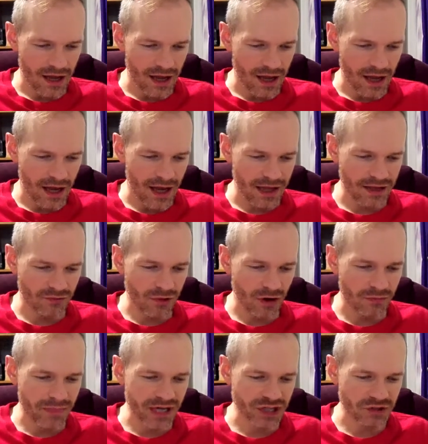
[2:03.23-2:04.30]
I had the
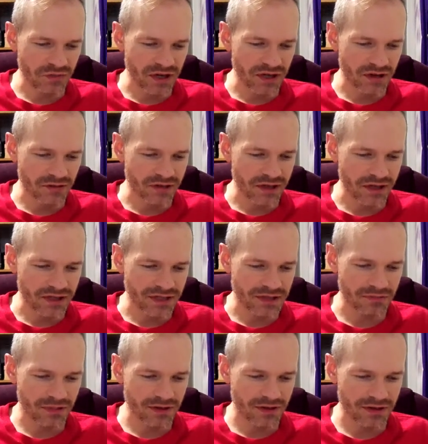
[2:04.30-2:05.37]
wrong measurement on this
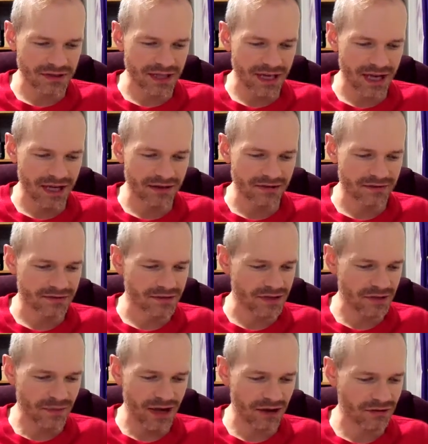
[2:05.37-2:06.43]
because I had
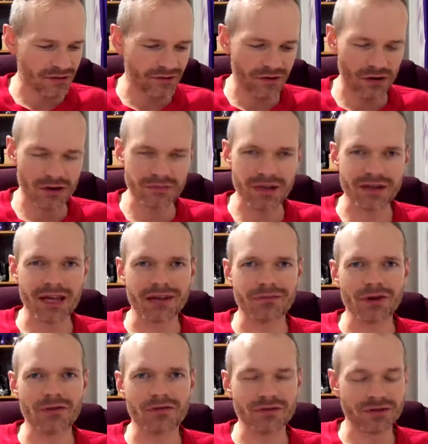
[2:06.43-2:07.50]
somehow converted my game
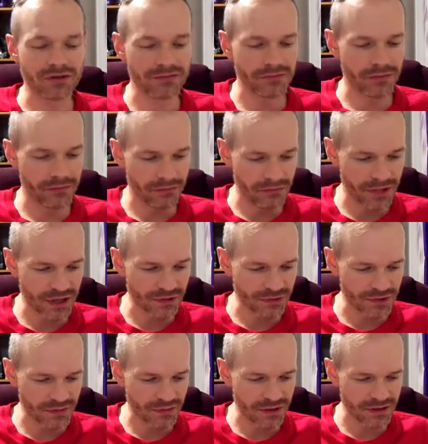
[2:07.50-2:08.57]
over to
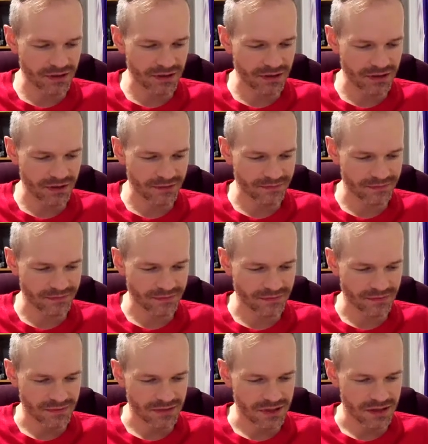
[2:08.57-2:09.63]
meters, but
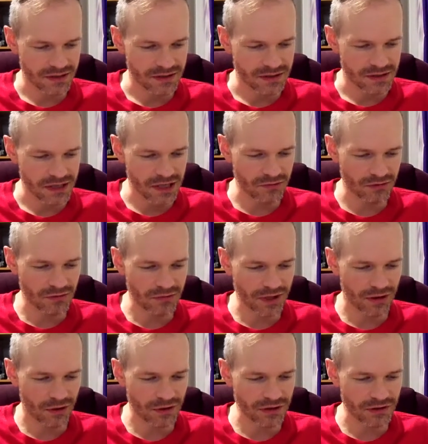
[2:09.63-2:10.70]
it wouldn't be
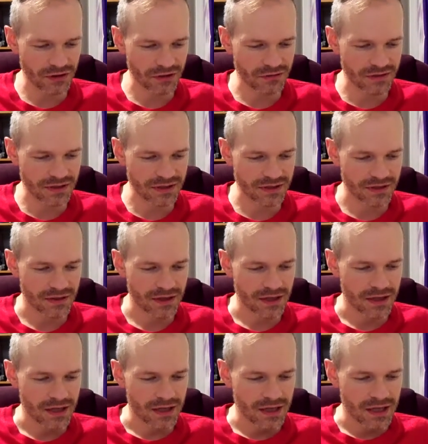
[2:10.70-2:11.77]
hard to do. Is
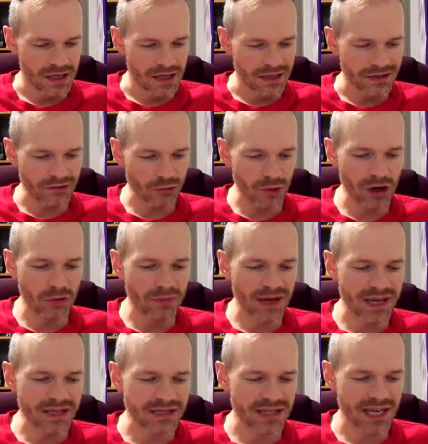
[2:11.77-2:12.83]
the
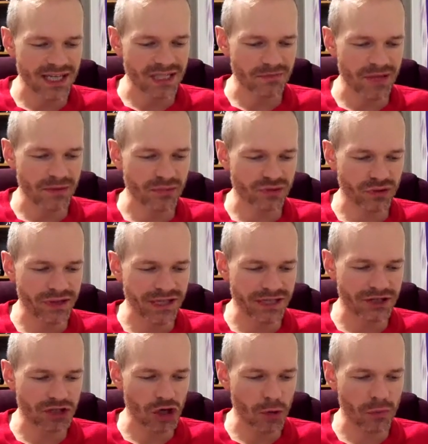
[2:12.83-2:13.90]
wheelbase has to be
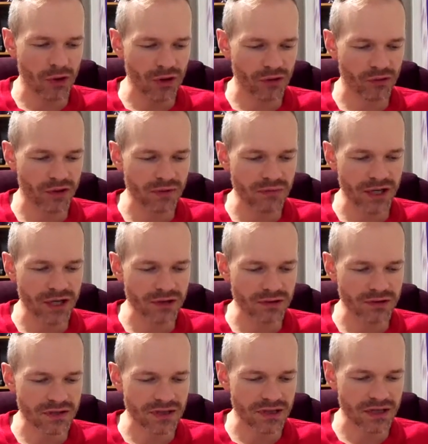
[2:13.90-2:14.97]
between 2.3
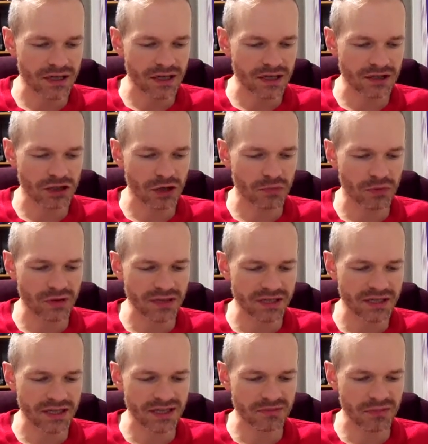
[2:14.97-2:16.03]
meters and
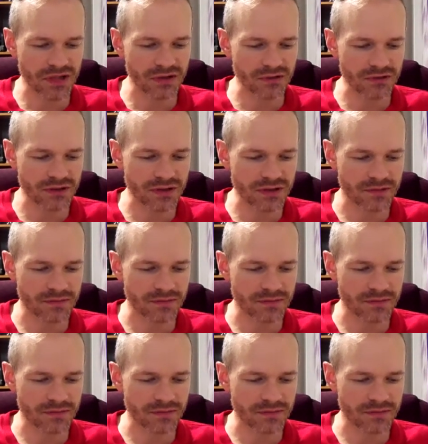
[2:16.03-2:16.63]
2.6 meters.